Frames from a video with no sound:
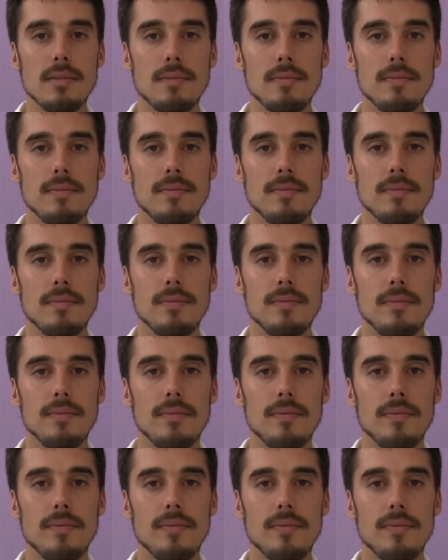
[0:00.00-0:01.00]

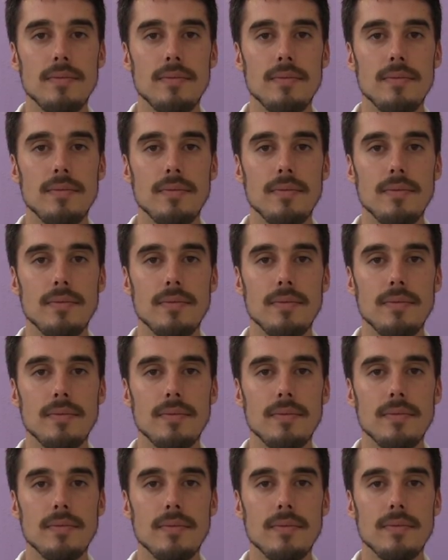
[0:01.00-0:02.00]

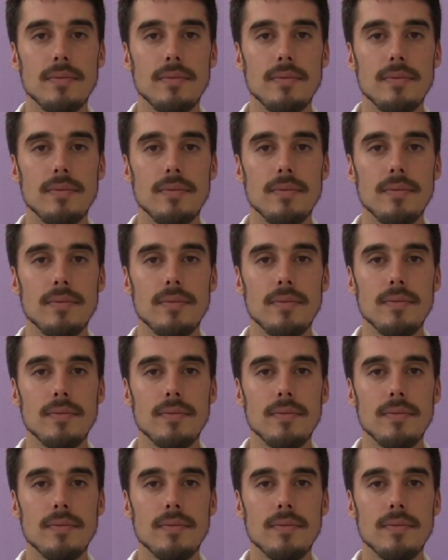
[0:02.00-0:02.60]
(silence)